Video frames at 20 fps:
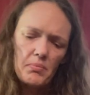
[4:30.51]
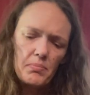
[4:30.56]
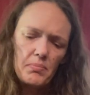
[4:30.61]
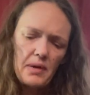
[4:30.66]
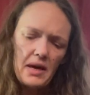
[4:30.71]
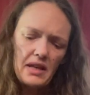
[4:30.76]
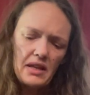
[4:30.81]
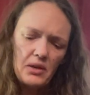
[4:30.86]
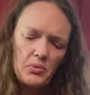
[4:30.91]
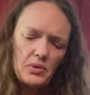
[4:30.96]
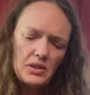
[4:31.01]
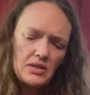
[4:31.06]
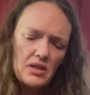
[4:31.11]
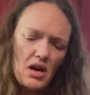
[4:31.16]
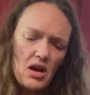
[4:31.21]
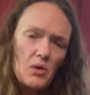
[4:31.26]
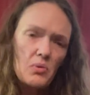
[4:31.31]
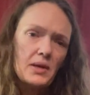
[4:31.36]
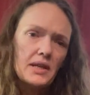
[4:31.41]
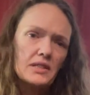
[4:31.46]
Bailey was
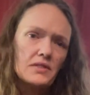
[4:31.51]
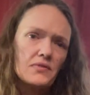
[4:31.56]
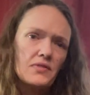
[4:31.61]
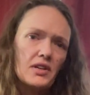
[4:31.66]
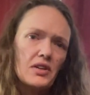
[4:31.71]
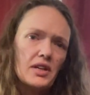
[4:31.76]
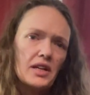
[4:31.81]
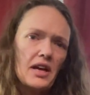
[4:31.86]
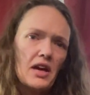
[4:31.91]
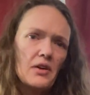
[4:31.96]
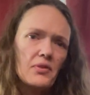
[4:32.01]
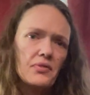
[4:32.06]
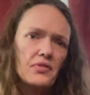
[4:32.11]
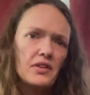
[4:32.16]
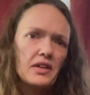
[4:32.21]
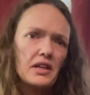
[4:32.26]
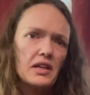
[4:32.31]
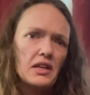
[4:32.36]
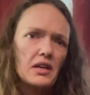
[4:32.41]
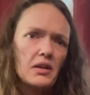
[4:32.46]
always very
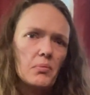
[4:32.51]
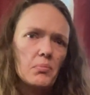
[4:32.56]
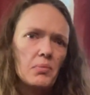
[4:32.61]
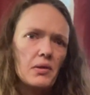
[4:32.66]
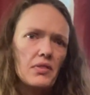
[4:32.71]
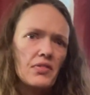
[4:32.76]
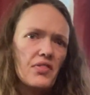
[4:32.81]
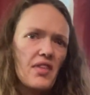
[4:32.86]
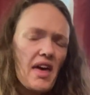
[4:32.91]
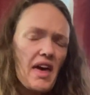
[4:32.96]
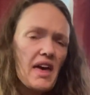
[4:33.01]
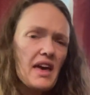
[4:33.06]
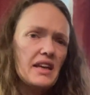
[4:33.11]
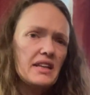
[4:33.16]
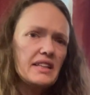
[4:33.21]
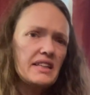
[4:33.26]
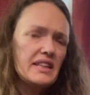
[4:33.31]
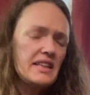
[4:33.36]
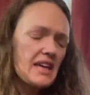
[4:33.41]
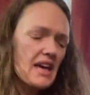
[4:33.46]
healthy, but then
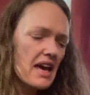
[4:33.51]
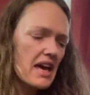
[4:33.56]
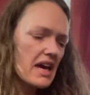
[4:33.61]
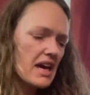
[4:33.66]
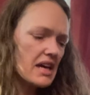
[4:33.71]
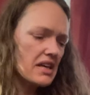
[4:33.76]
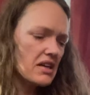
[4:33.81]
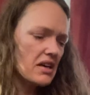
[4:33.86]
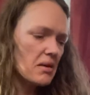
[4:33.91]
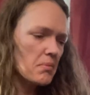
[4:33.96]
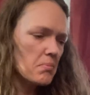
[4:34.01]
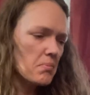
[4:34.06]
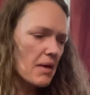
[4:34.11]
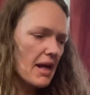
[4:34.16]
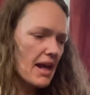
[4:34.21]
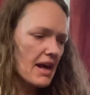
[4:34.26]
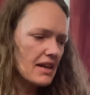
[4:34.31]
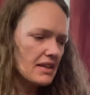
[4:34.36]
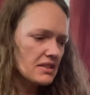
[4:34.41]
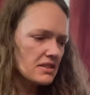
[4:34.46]
he had a
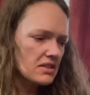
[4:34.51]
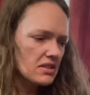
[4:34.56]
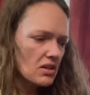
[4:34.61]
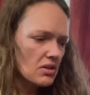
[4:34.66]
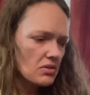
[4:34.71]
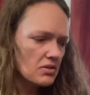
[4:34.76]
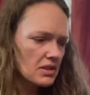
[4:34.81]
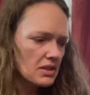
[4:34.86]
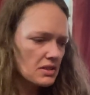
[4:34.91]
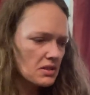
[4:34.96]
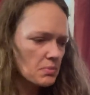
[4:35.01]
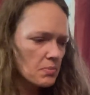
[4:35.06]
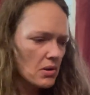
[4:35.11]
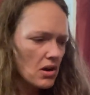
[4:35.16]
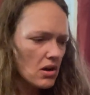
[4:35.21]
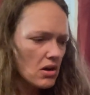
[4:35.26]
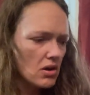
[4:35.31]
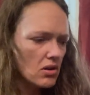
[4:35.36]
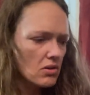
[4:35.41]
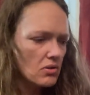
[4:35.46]
mass on his
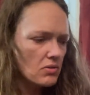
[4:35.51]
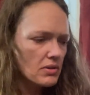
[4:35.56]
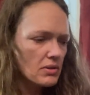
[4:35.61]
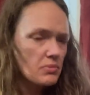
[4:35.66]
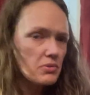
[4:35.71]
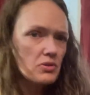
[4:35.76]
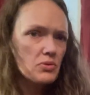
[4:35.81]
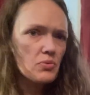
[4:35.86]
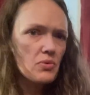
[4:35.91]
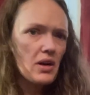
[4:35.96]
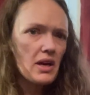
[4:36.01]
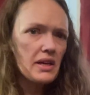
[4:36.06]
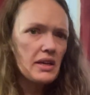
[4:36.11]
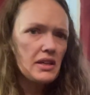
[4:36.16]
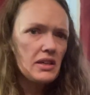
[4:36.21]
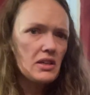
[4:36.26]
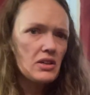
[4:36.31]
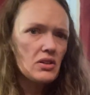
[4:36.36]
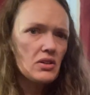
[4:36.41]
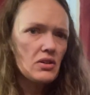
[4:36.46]
paw. It was right
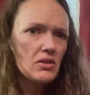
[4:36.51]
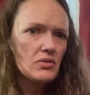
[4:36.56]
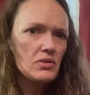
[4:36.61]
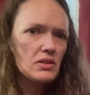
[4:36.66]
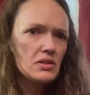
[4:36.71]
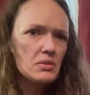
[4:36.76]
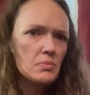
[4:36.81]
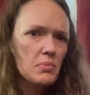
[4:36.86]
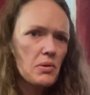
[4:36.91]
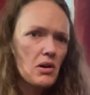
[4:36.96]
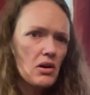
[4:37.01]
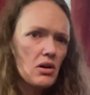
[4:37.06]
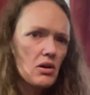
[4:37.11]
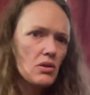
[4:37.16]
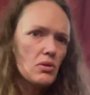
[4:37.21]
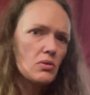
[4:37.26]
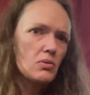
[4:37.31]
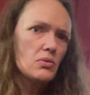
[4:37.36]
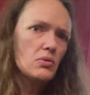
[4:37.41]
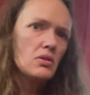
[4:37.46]
here on his
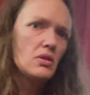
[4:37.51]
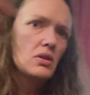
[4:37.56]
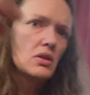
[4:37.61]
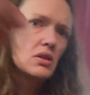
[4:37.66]
paw.